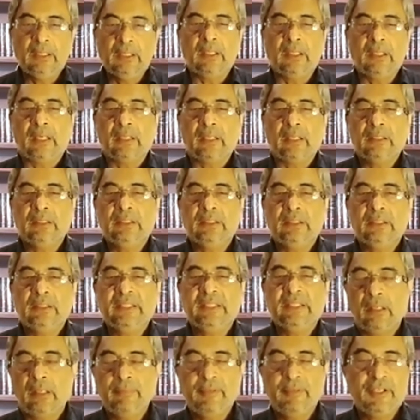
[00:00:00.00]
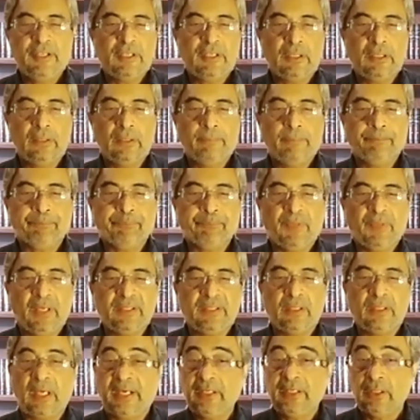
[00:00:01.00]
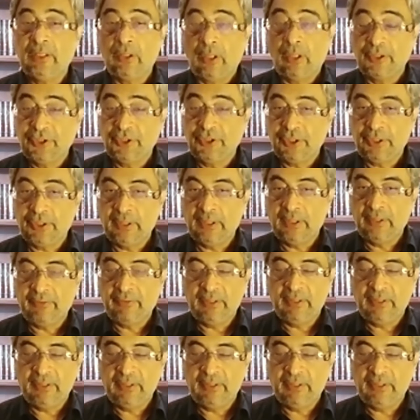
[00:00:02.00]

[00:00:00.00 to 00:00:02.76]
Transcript: that Islam is an ideological